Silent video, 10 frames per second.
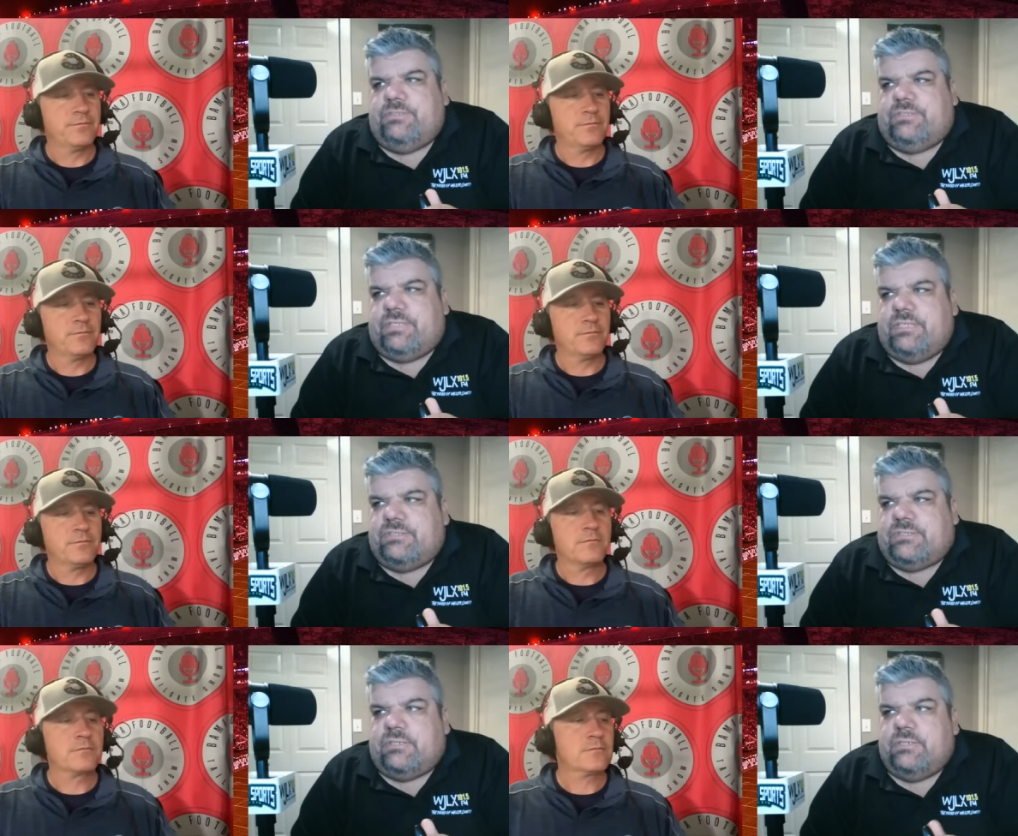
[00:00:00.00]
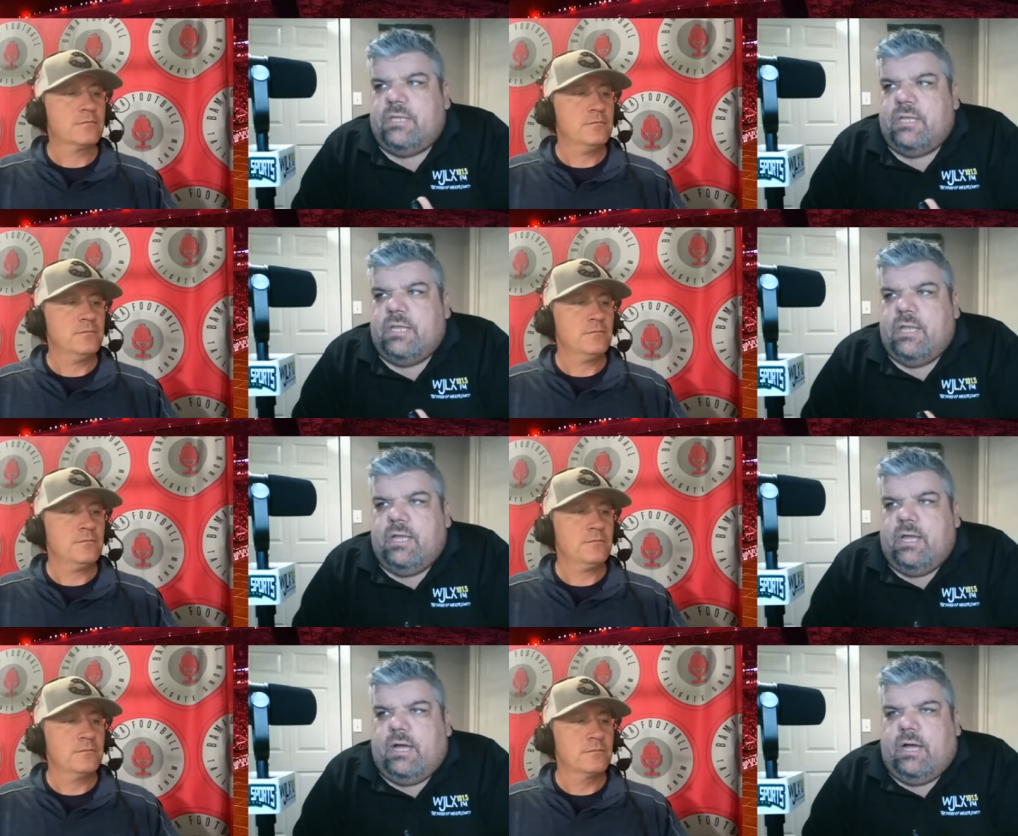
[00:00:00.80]
Speaker 1: season.
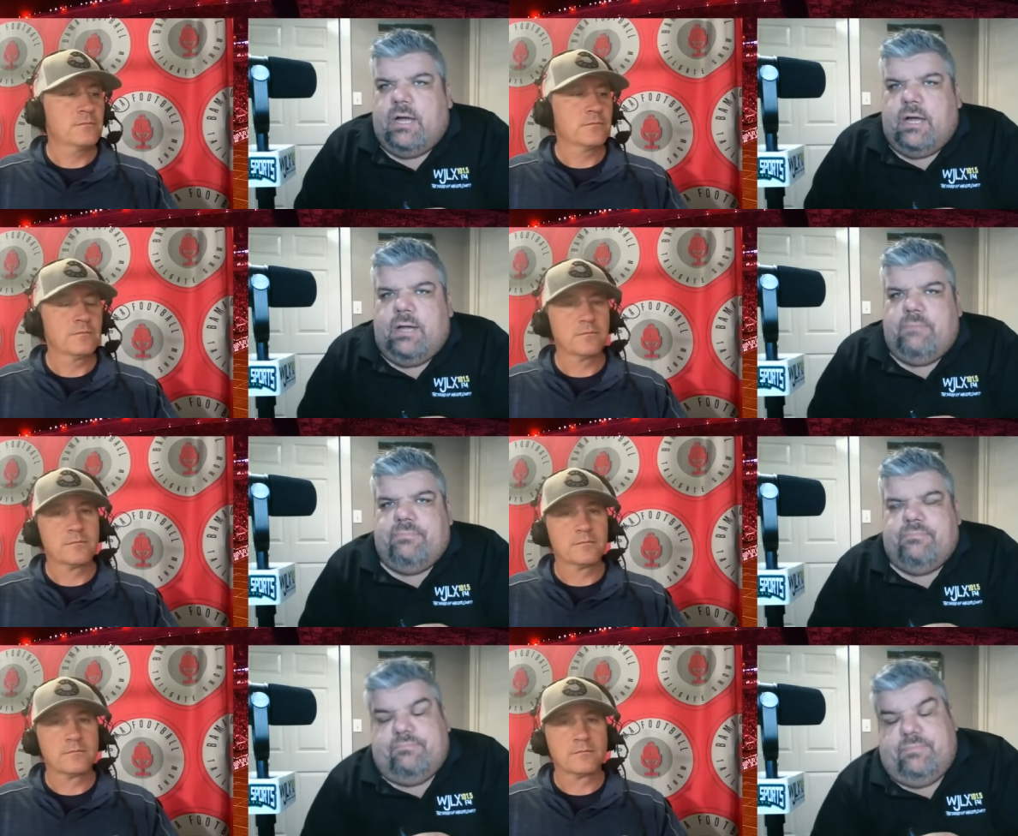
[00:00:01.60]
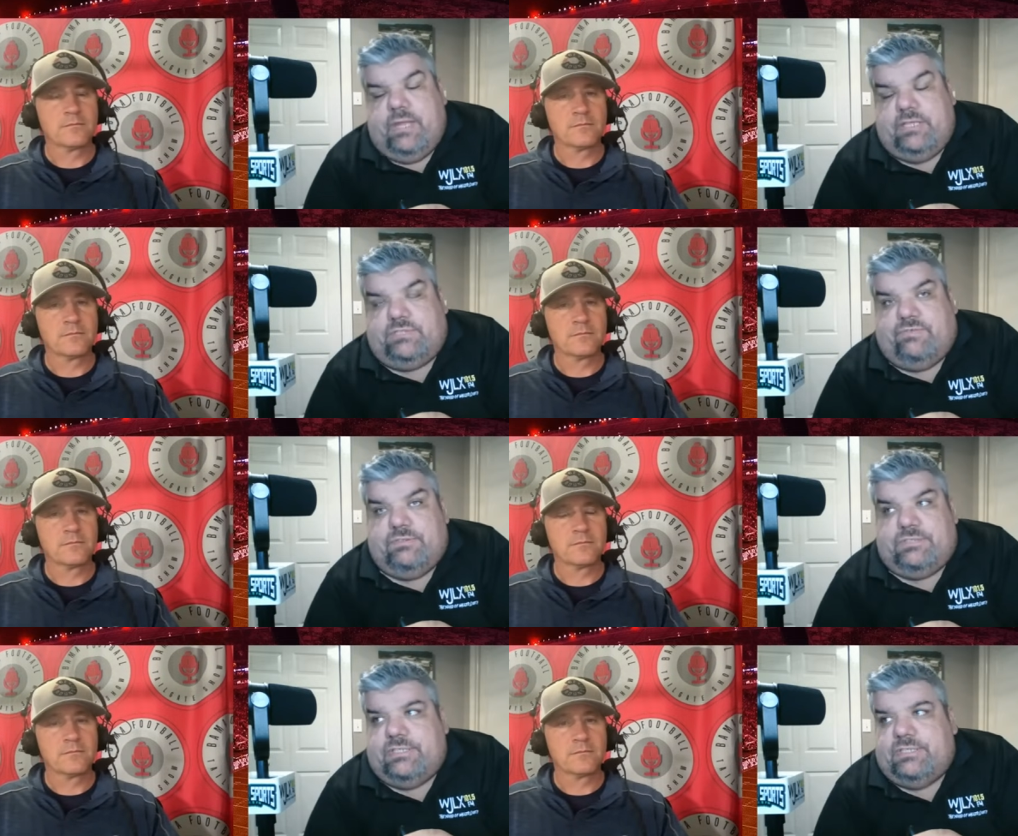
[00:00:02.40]
In his
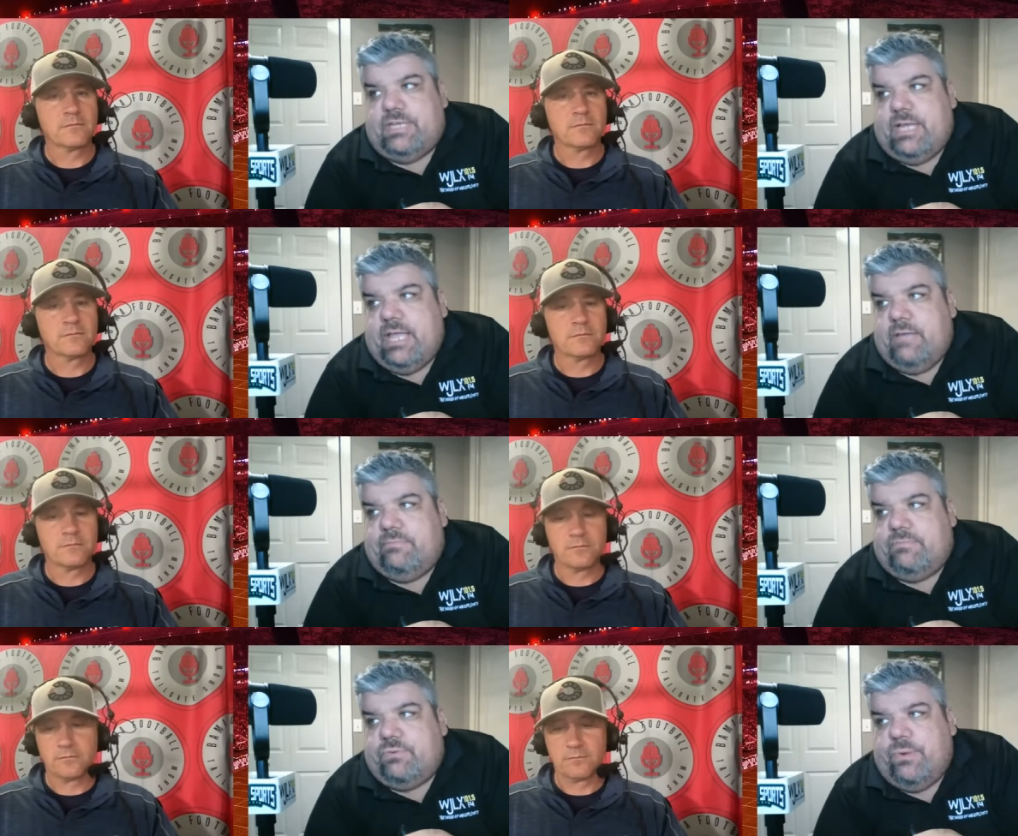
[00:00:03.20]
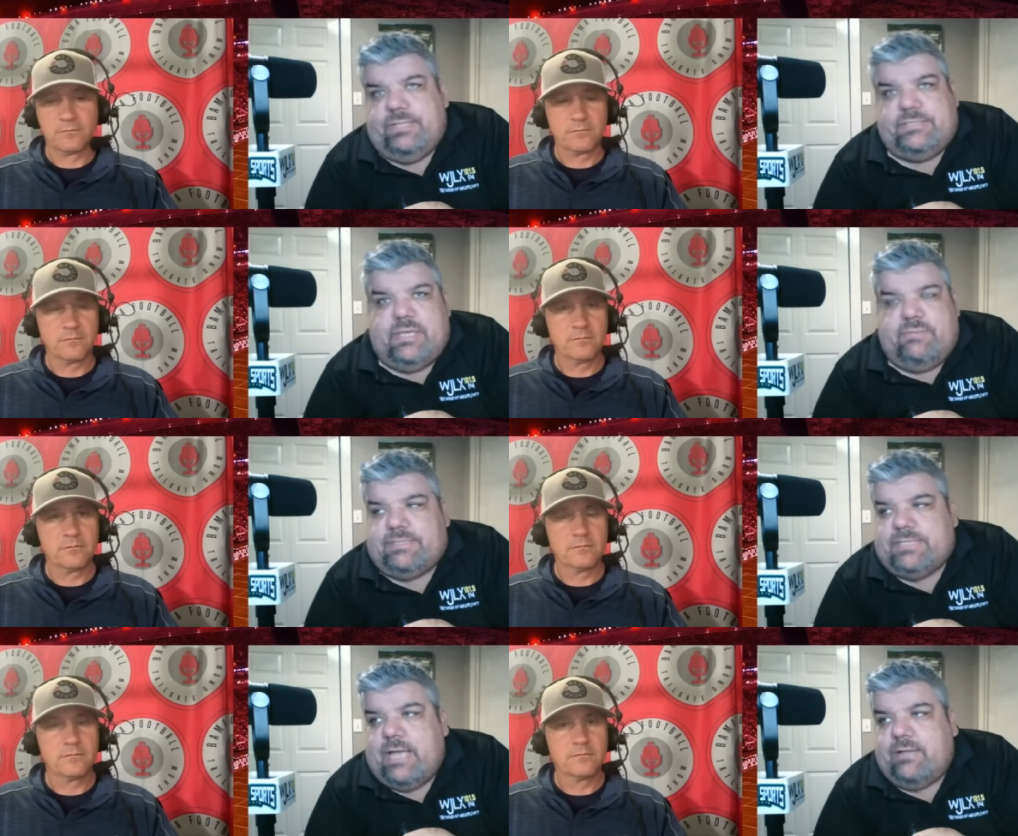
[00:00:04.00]
first season, he had
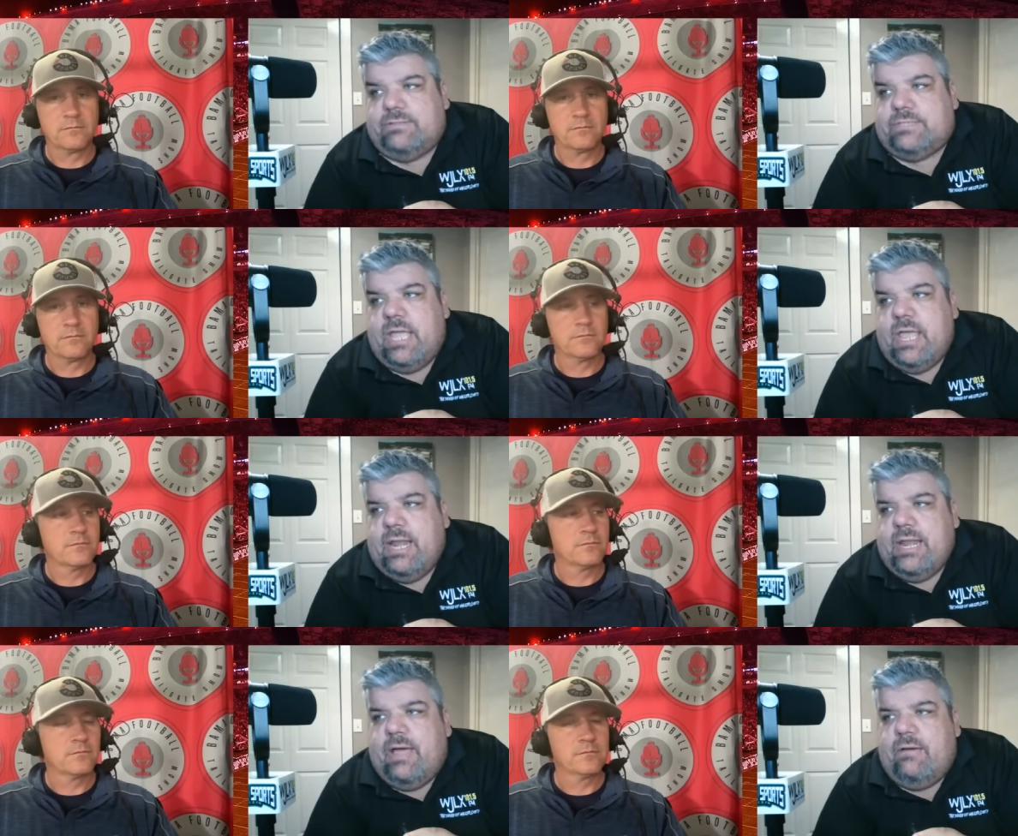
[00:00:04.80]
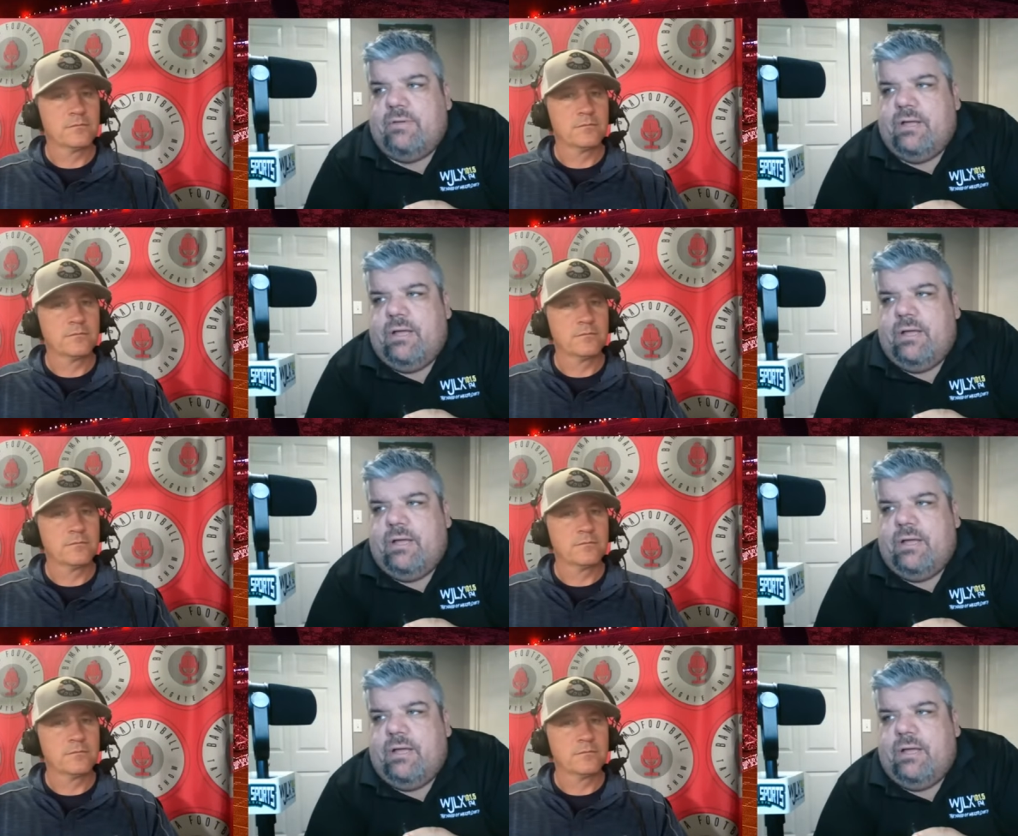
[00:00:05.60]
27 tackles. Now,